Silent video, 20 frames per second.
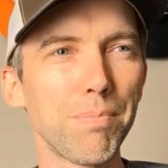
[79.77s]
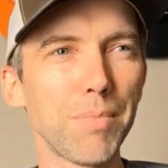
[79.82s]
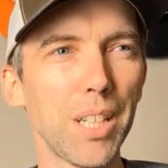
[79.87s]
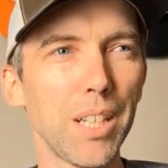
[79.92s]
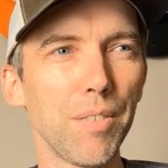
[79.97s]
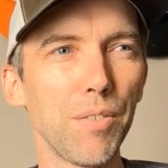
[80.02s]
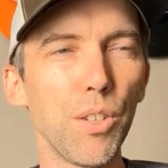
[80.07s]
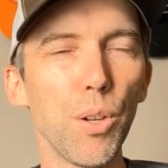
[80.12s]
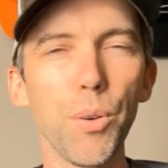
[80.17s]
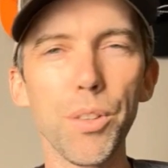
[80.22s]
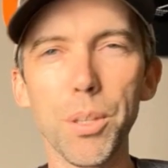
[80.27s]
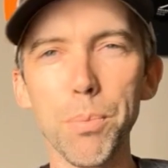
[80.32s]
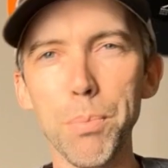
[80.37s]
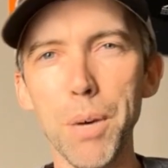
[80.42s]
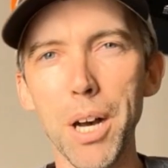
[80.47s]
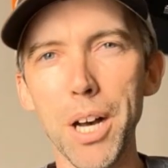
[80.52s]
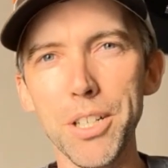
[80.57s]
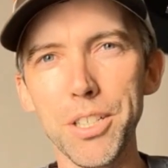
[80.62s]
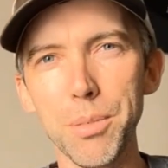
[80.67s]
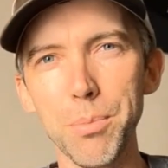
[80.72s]
know what the
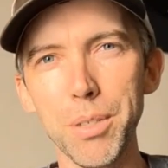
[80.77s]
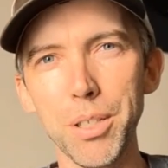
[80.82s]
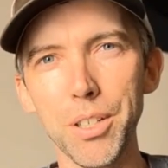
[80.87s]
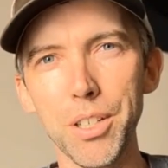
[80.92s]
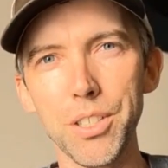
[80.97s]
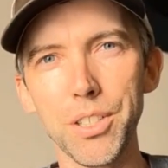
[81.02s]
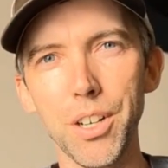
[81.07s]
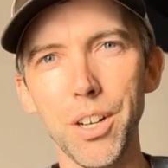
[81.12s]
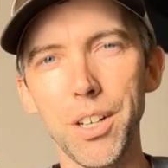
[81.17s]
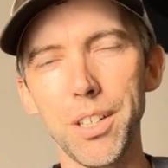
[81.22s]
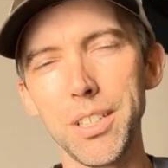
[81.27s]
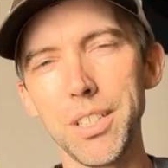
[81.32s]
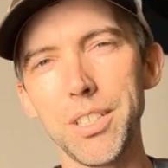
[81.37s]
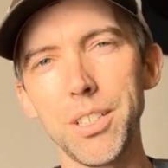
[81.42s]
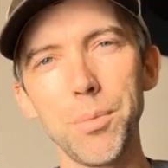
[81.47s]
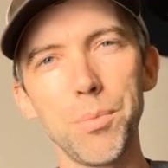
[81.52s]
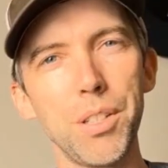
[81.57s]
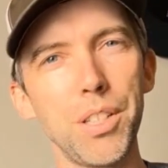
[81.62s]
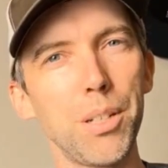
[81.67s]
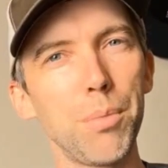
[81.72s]
possibilities are, is
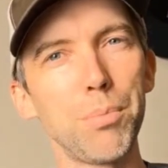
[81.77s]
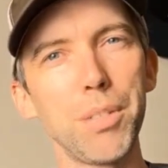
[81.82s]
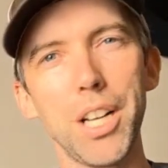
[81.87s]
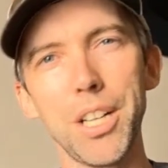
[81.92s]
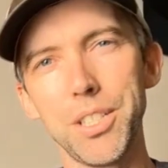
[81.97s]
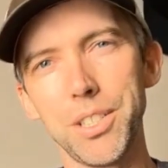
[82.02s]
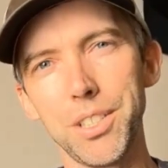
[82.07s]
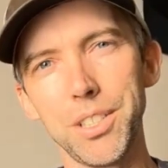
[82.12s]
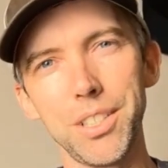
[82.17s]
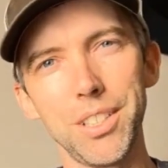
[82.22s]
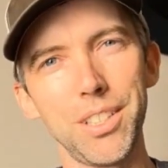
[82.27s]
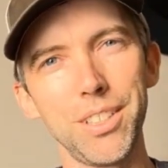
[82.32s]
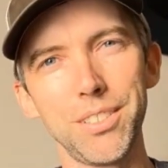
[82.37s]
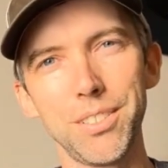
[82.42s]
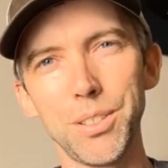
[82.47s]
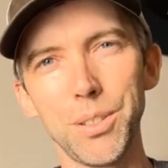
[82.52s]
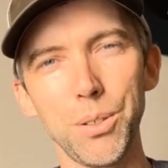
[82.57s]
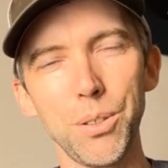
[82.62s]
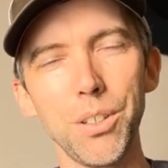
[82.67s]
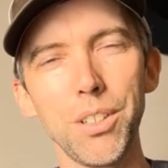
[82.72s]
something that applies to
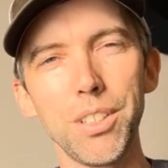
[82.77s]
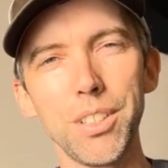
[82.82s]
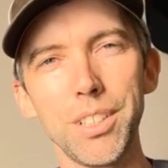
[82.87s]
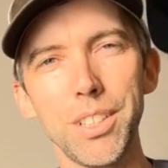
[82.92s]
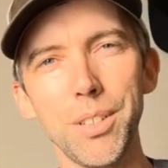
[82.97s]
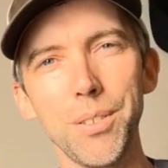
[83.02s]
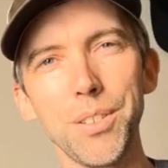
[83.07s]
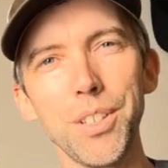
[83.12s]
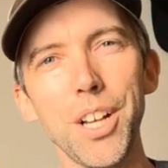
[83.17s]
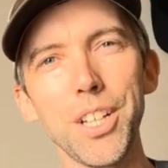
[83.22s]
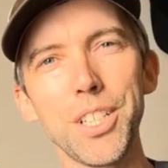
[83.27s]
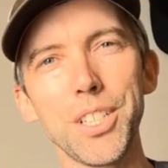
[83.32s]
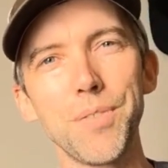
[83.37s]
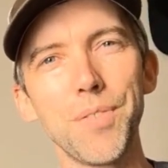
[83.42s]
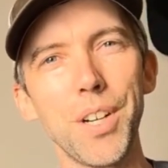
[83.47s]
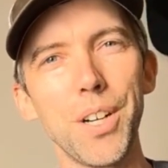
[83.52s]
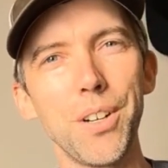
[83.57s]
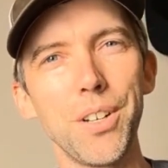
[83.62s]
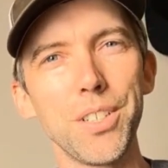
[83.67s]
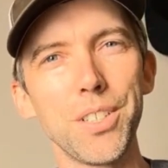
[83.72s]
lots of
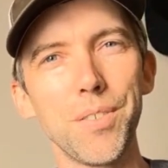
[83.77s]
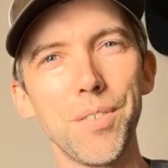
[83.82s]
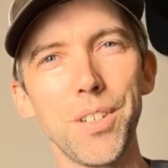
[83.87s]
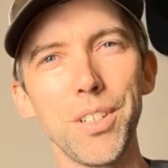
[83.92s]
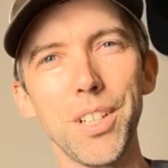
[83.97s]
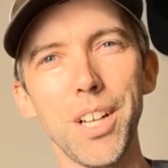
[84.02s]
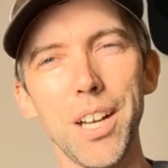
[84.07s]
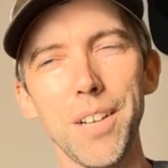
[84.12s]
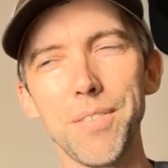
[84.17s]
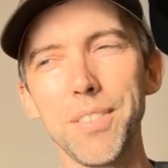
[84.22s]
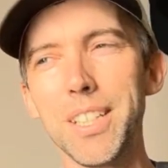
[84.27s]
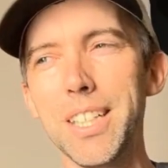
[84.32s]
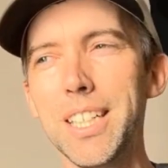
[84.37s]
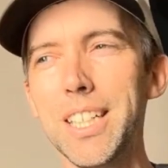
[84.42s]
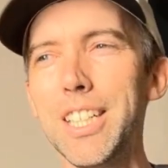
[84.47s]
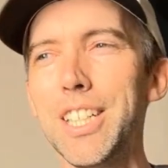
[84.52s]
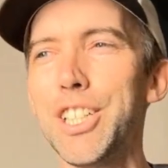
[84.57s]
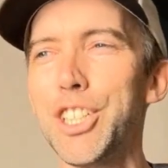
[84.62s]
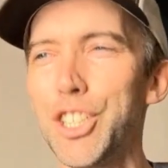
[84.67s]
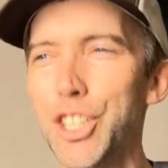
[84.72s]
areas of our life,
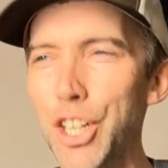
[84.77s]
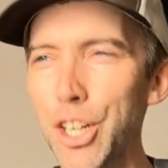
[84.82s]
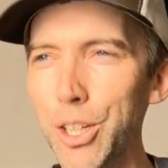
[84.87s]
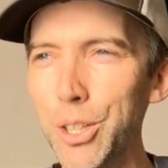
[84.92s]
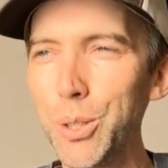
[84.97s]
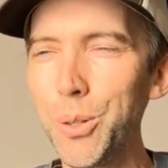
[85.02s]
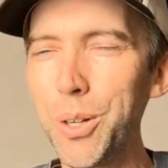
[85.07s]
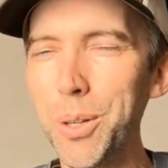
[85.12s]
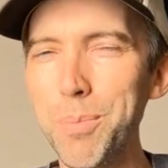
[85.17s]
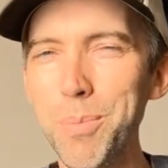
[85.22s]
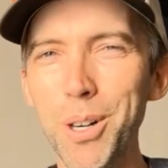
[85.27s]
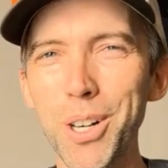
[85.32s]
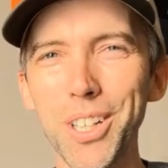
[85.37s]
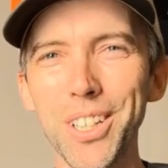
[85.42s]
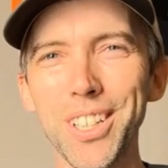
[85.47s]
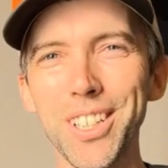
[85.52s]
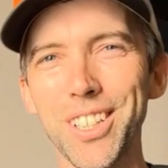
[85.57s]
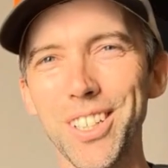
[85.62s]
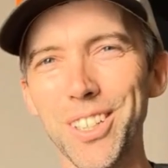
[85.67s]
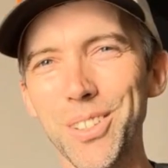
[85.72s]
including
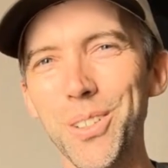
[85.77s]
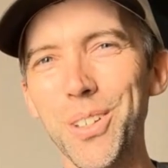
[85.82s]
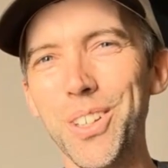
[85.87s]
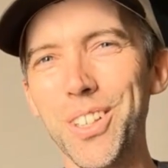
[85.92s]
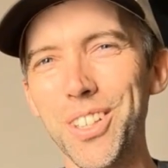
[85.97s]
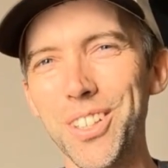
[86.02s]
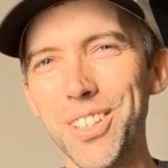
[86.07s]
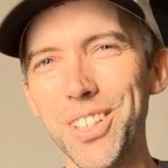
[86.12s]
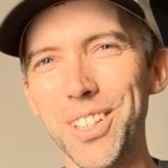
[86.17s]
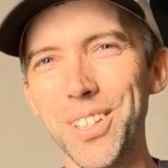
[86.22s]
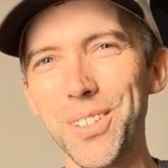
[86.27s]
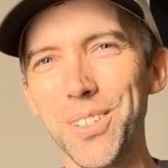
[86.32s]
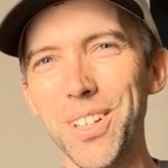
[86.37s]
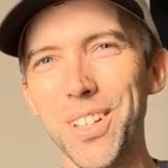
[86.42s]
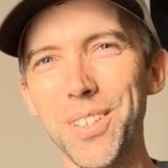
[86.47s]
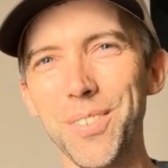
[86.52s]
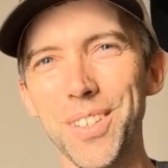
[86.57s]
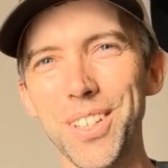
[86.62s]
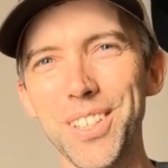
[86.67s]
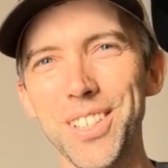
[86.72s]
marketing, including the thing
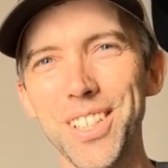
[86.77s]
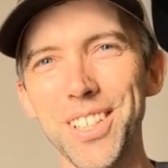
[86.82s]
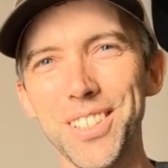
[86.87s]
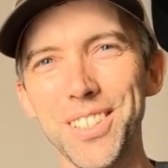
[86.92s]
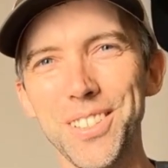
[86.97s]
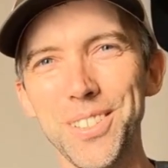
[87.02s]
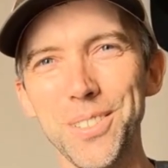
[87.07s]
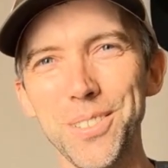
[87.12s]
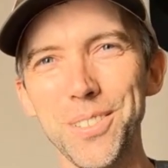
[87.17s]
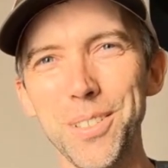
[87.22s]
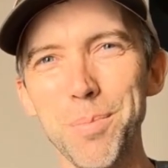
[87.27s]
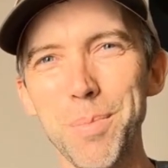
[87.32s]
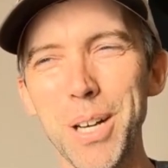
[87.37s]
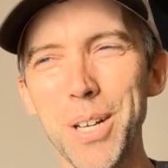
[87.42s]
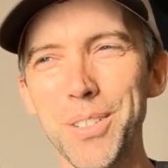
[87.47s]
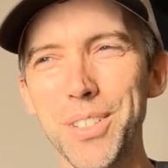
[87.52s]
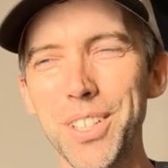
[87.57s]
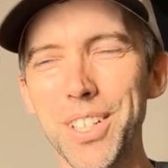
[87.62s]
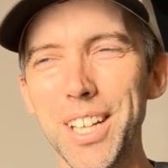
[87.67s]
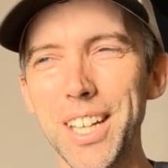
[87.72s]
I'm going to talk to you
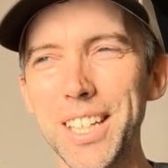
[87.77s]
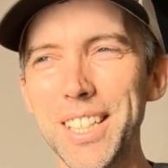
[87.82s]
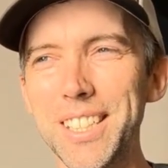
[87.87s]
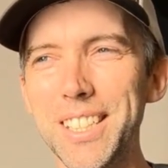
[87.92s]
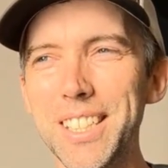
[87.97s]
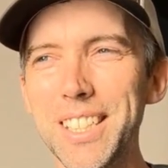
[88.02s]
about today.